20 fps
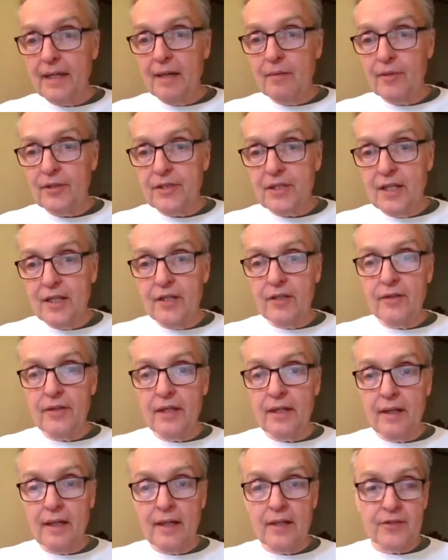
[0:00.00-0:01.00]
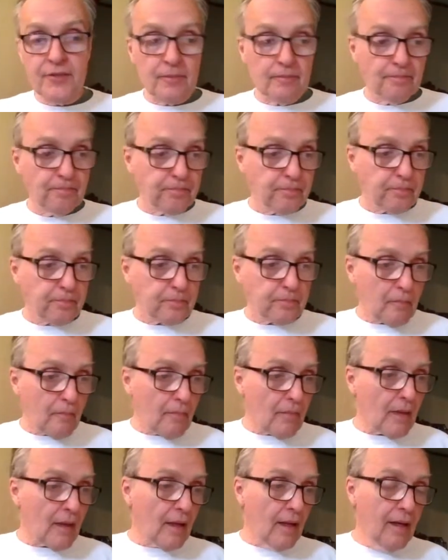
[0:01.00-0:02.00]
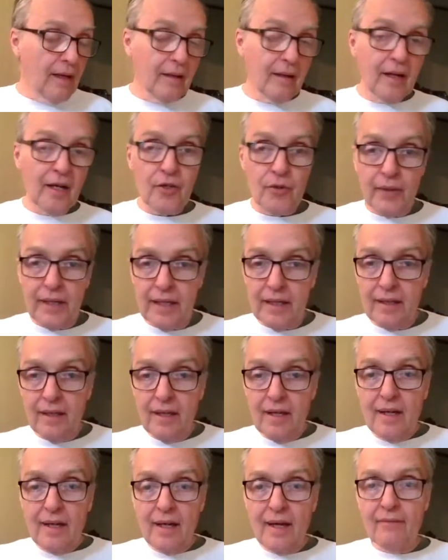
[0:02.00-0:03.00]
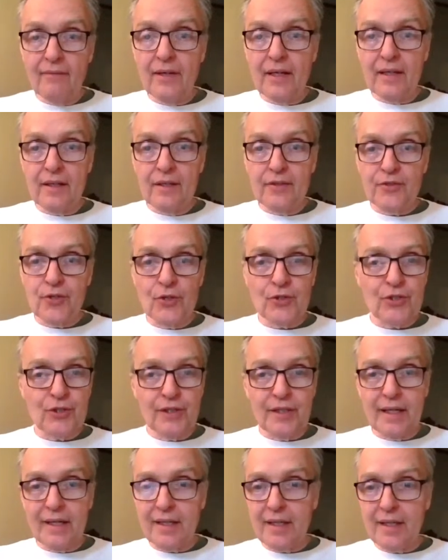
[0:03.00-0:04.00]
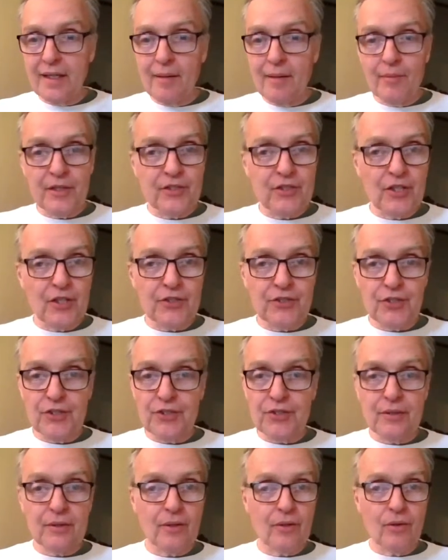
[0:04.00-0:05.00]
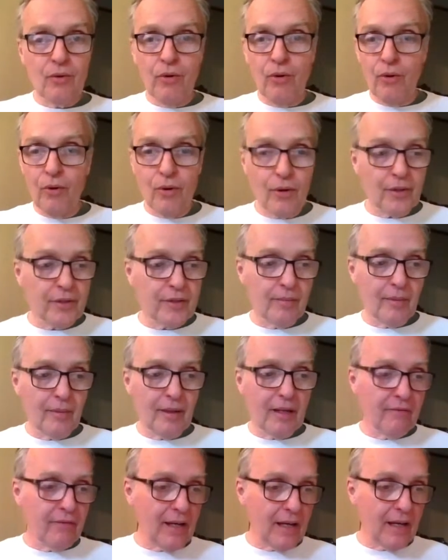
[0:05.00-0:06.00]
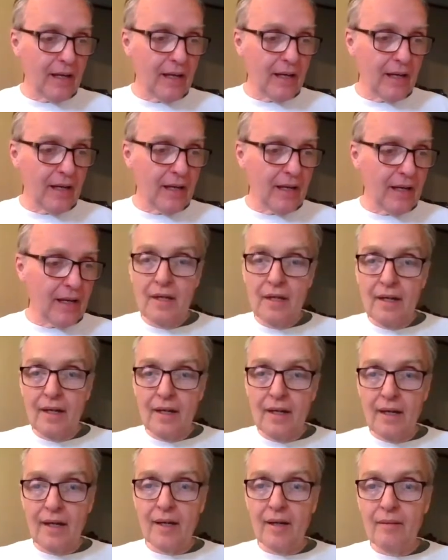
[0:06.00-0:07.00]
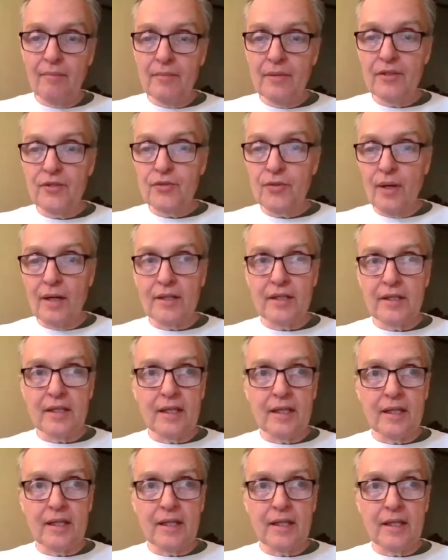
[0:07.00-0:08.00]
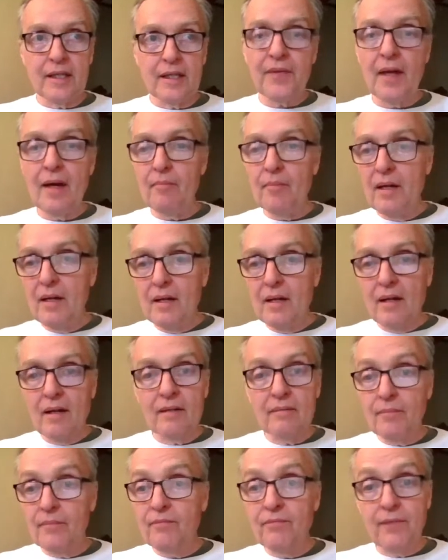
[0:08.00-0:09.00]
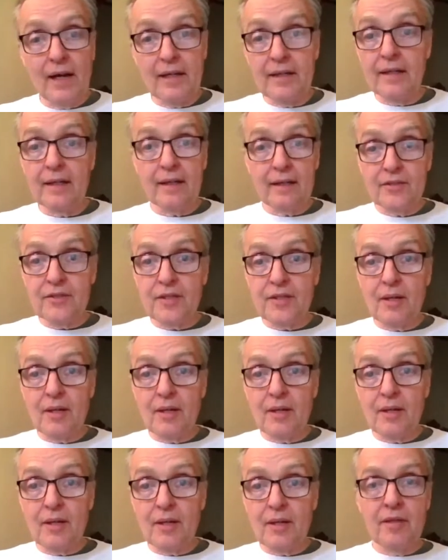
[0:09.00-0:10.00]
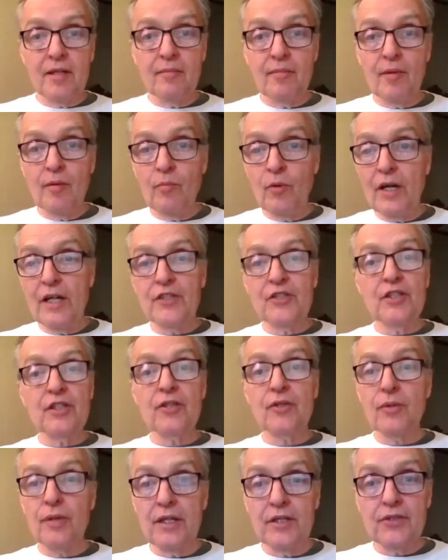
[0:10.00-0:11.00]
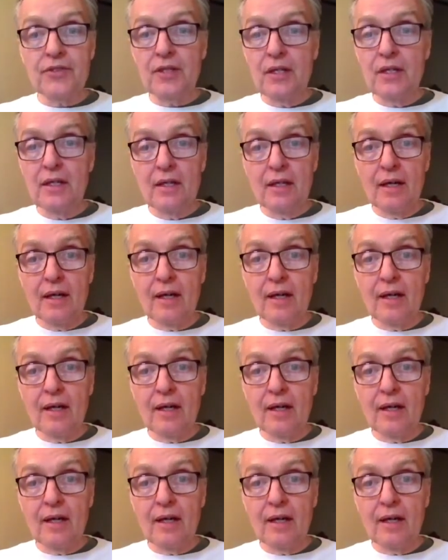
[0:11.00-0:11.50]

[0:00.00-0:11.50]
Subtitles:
And I will tell you that as a Green, having a social and economic justice core to my values and trying to implement them, finding something like a minimum wage increase